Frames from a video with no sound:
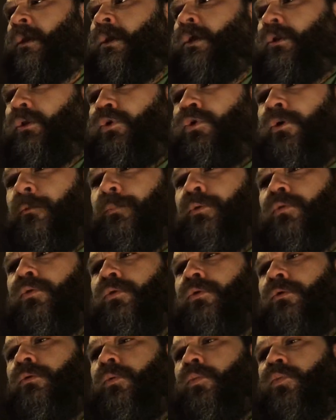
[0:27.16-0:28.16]
Lunar
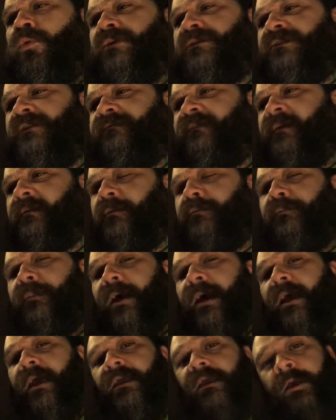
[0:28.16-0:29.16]
Pool was developed
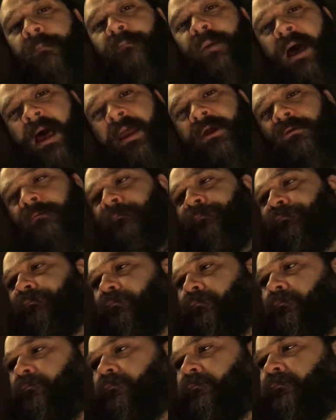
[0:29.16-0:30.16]
by Compile
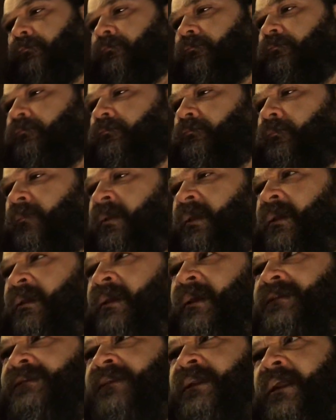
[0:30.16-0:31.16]
in
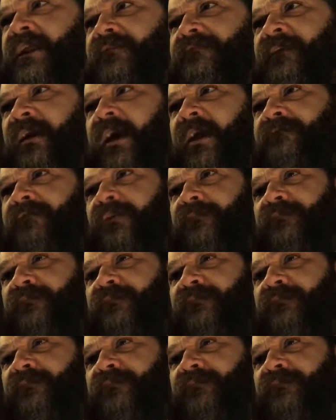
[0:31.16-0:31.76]
1985 for the